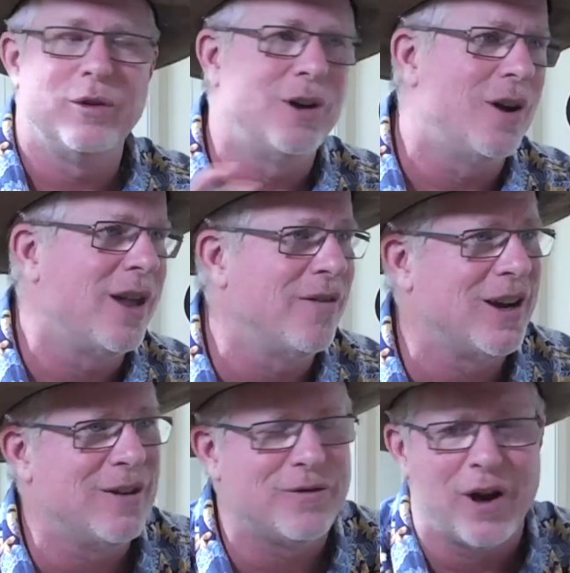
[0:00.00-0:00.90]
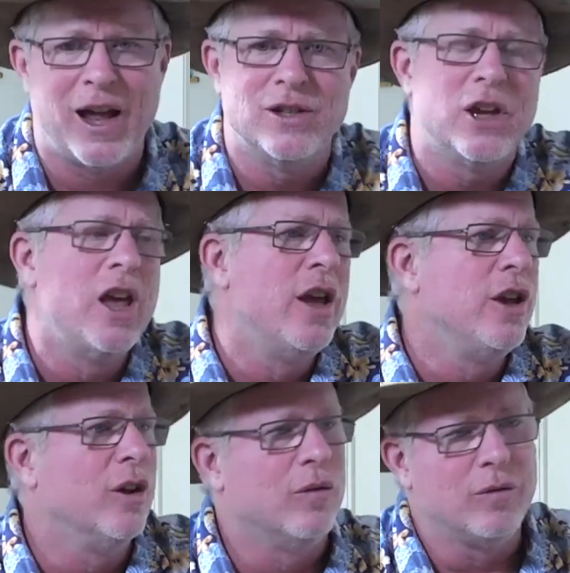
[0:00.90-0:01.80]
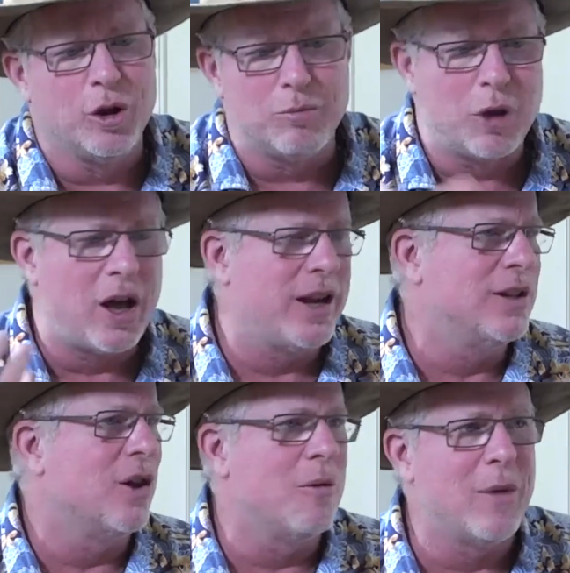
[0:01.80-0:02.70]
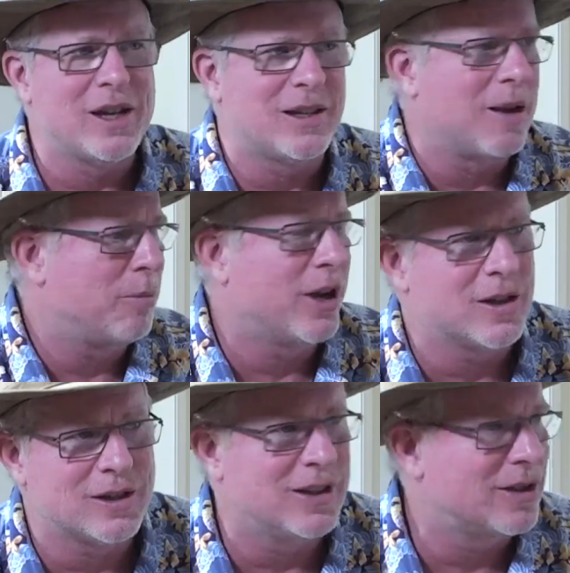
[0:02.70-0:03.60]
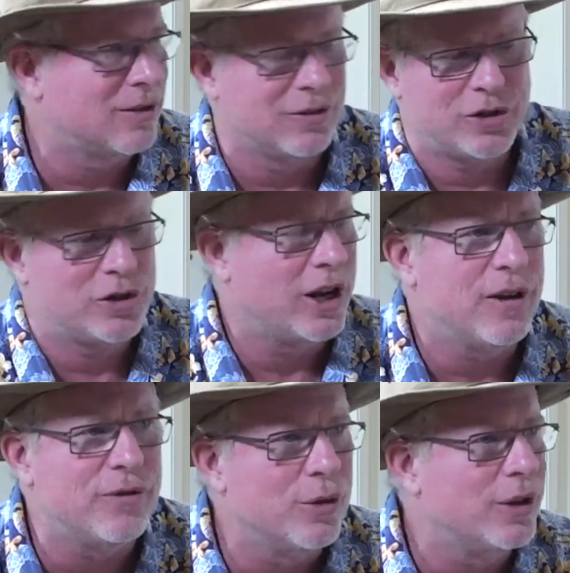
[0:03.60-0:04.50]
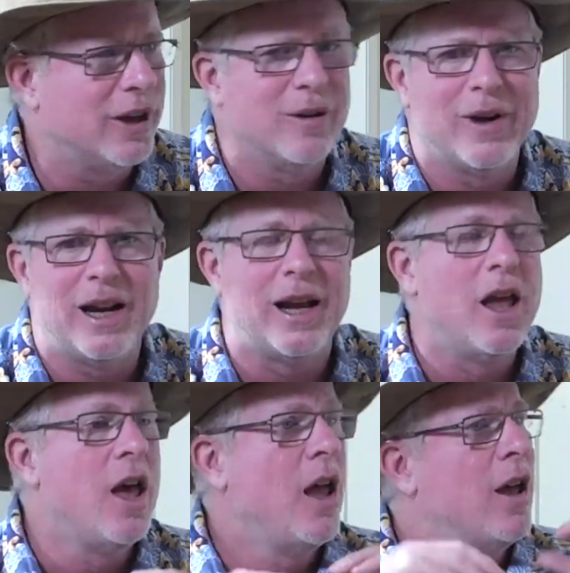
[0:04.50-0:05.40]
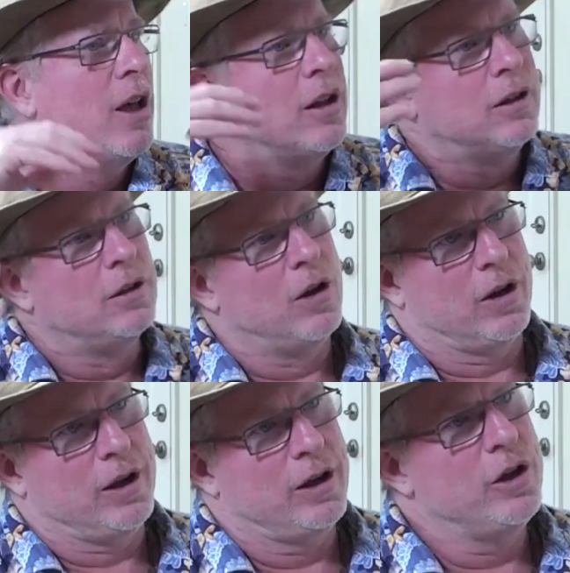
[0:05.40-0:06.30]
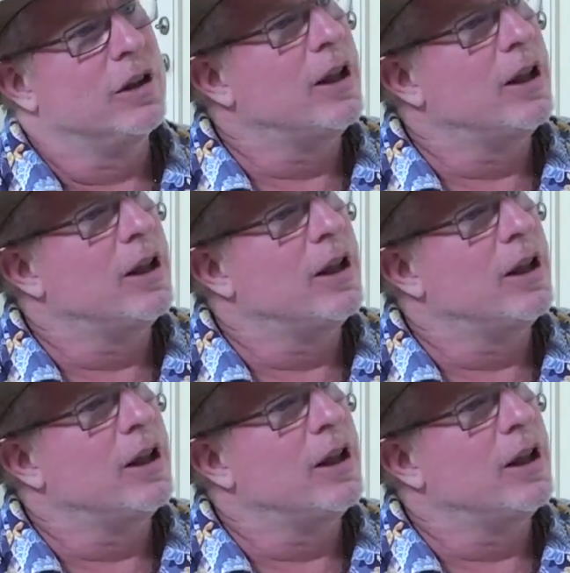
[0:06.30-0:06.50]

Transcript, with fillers: you don't have any friends, your body's all messed up because of this shitty food that you're eating. Look, you're